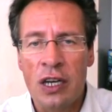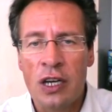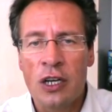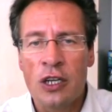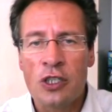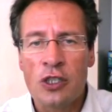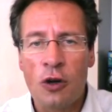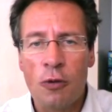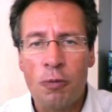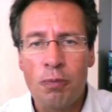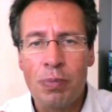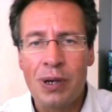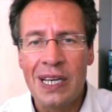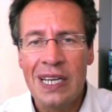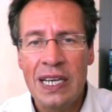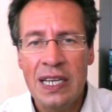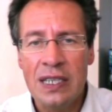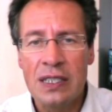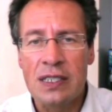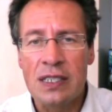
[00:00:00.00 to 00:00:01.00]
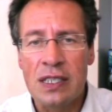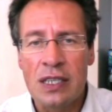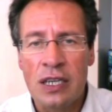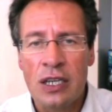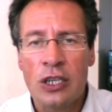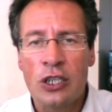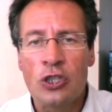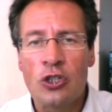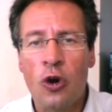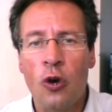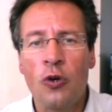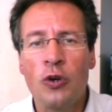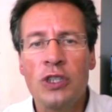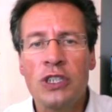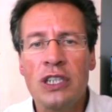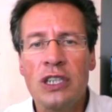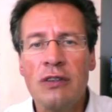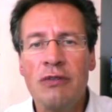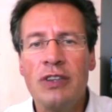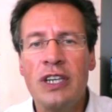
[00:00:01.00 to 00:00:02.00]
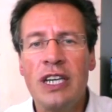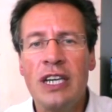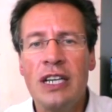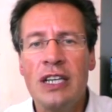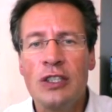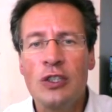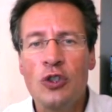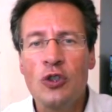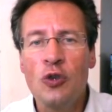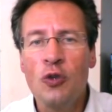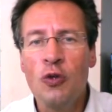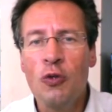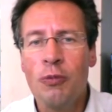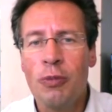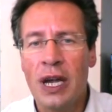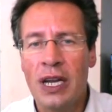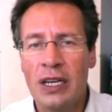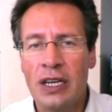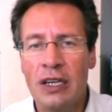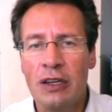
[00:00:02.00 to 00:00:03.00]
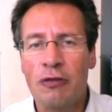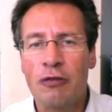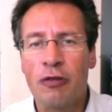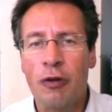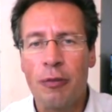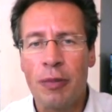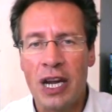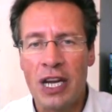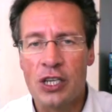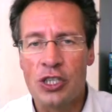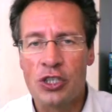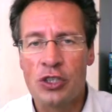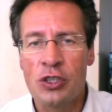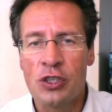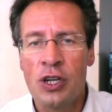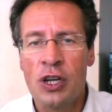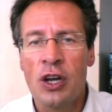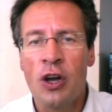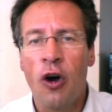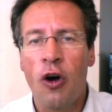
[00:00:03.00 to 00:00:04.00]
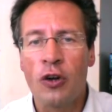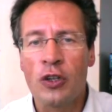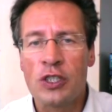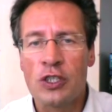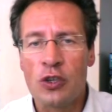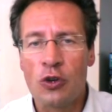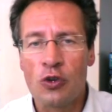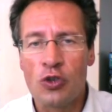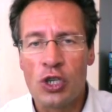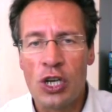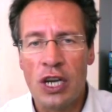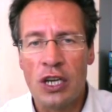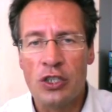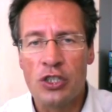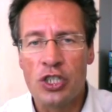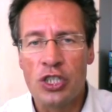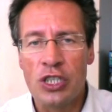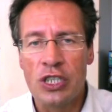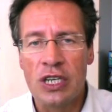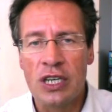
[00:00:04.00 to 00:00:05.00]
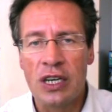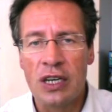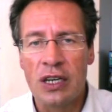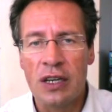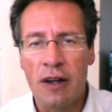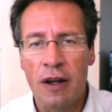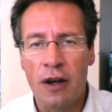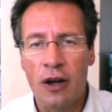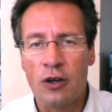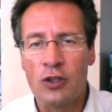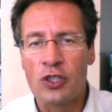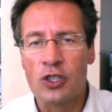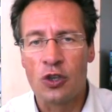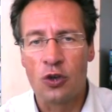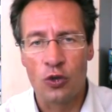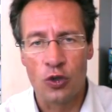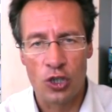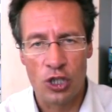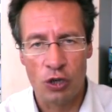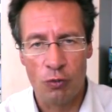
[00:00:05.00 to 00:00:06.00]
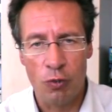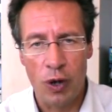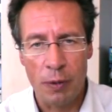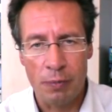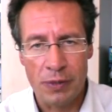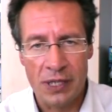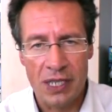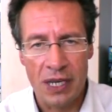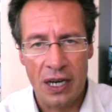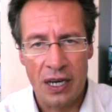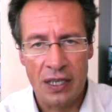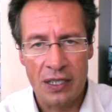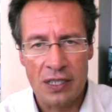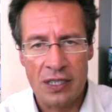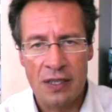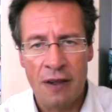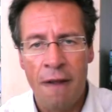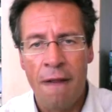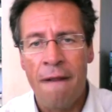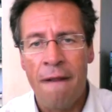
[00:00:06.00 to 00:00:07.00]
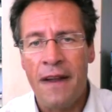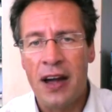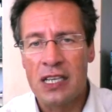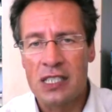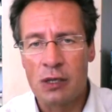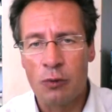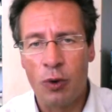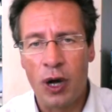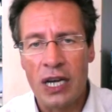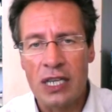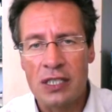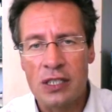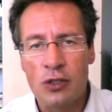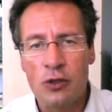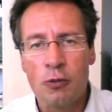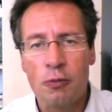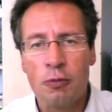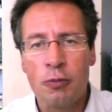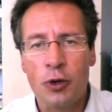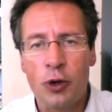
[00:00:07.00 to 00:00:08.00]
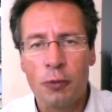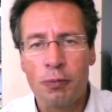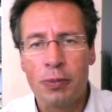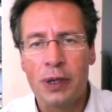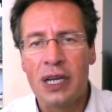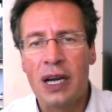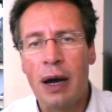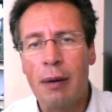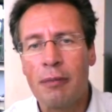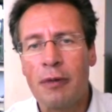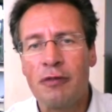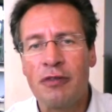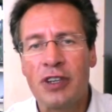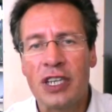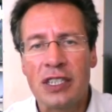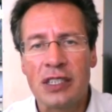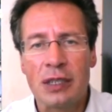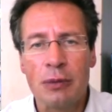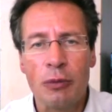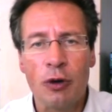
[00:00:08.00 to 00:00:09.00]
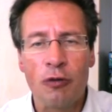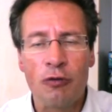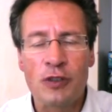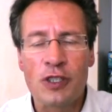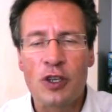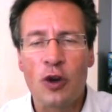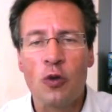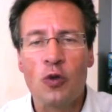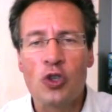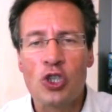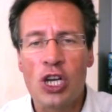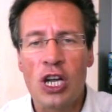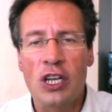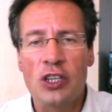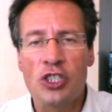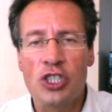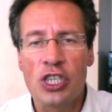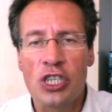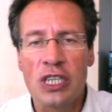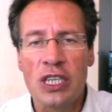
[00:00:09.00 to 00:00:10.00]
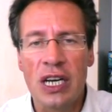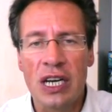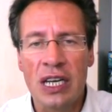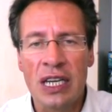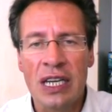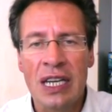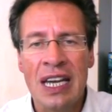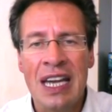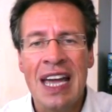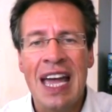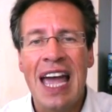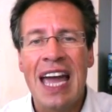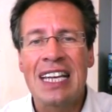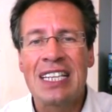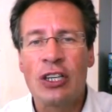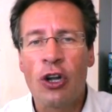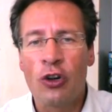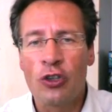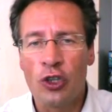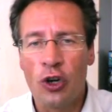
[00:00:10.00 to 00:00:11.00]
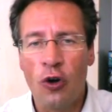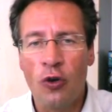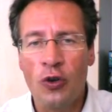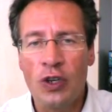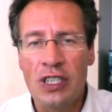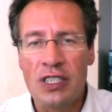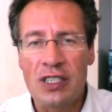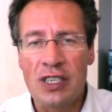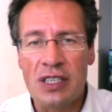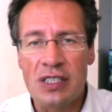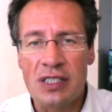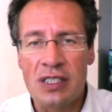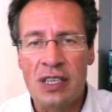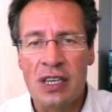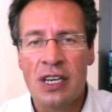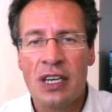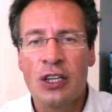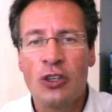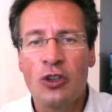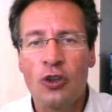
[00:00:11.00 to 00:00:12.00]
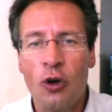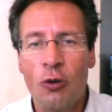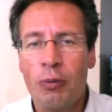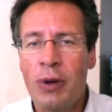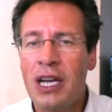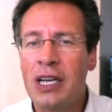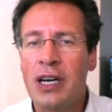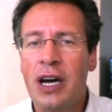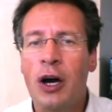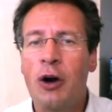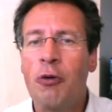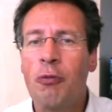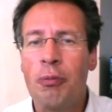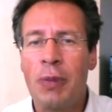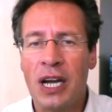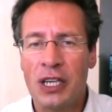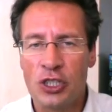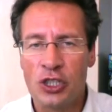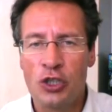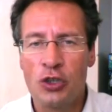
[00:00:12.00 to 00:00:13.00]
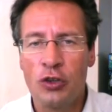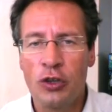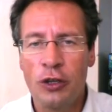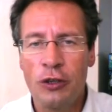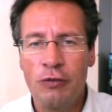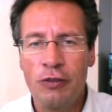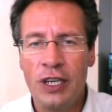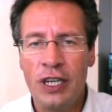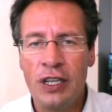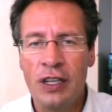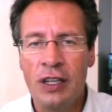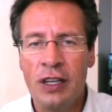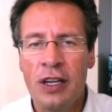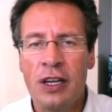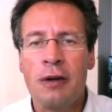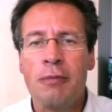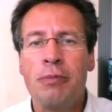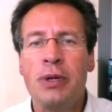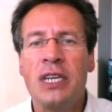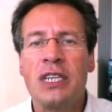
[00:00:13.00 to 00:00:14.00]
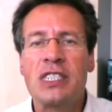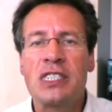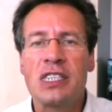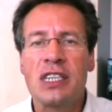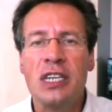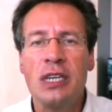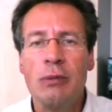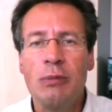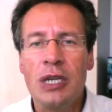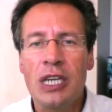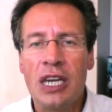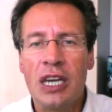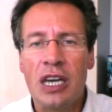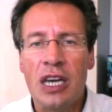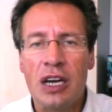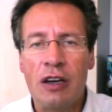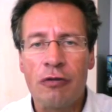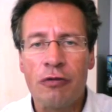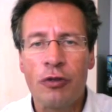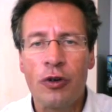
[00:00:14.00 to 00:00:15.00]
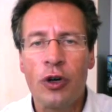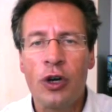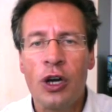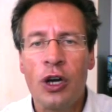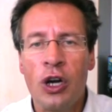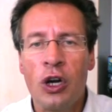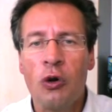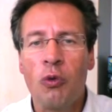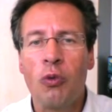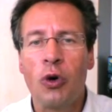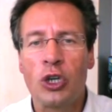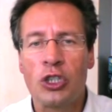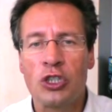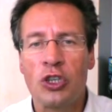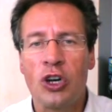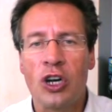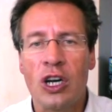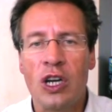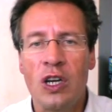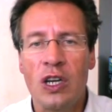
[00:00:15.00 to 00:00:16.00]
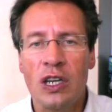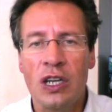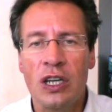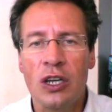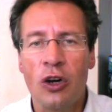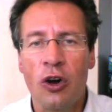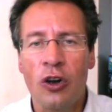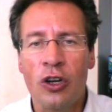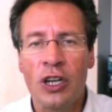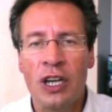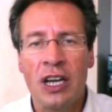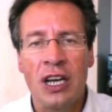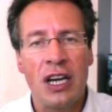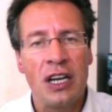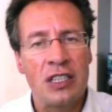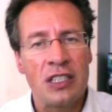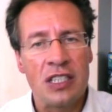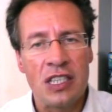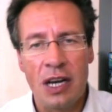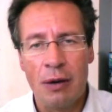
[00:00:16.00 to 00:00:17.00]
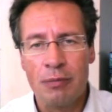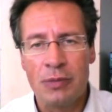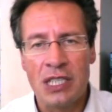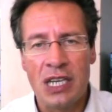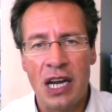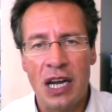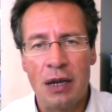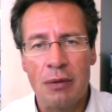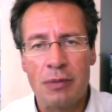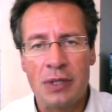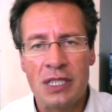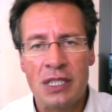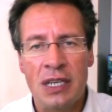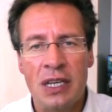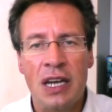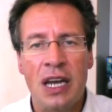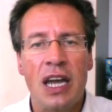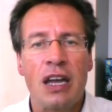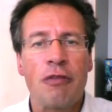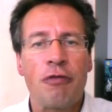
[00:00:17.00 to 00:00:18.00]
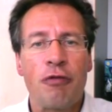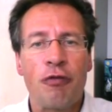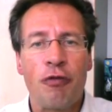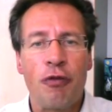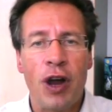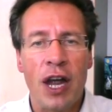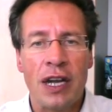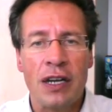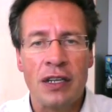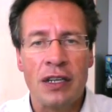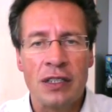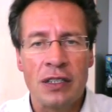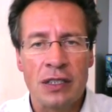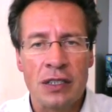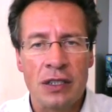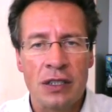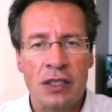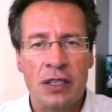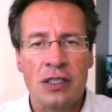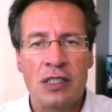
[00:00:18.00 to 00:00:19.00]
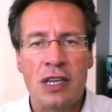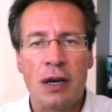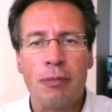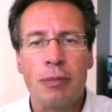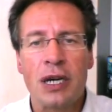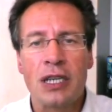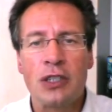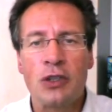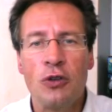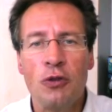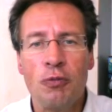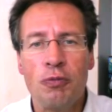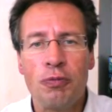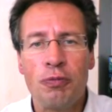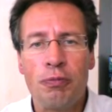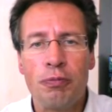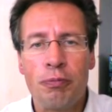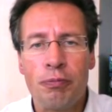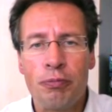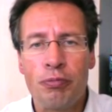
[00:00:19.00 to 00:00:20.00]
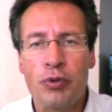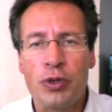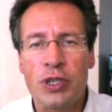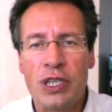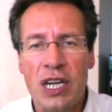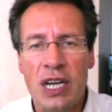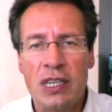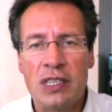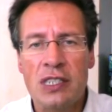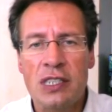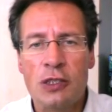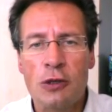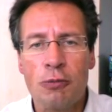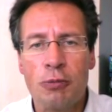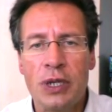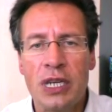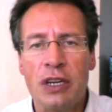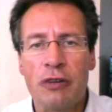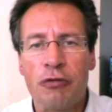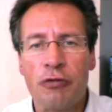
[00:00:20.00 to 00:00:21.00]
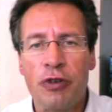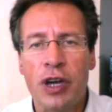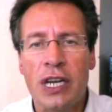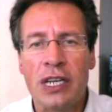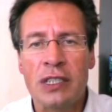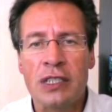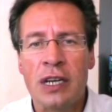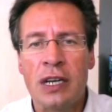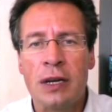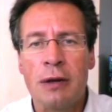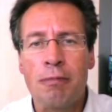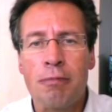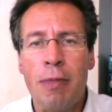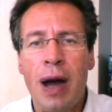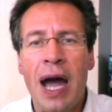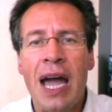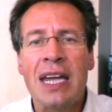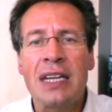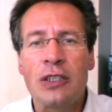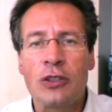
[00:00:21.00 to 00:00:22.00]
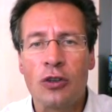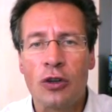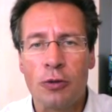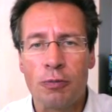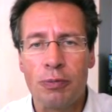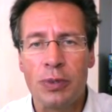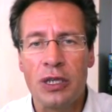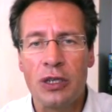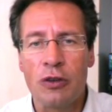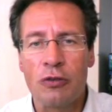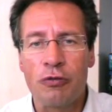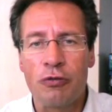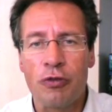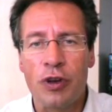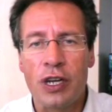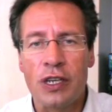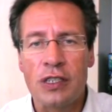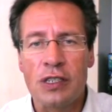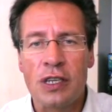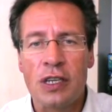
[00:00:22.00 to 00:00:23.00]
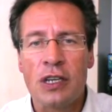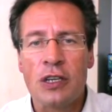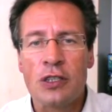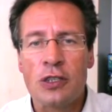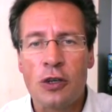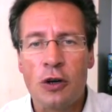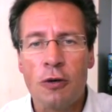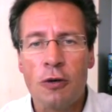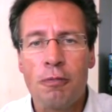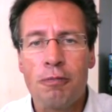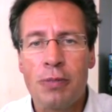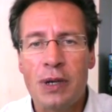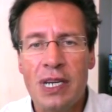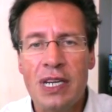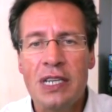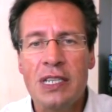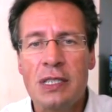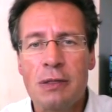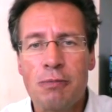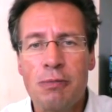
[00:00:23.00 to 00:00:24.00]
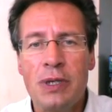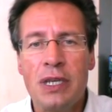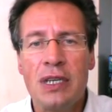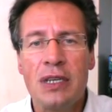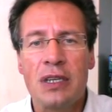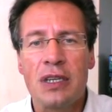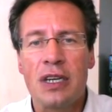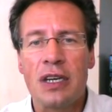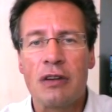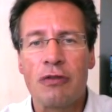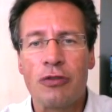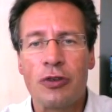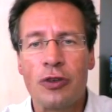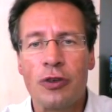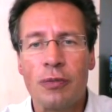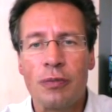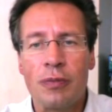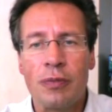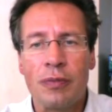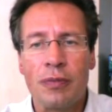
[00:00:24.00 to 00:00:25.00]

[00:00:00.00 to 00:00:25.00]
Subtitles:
So please don't reveal too many information on social engineering, on social websites. Otherwise you could become a victim of social engineering. And not only this, no matter how much you reveal, be extremely careful what you're clicking on. And sometimes a friend, somebody who pretends to be a friend, might not be a friend. So please be careful.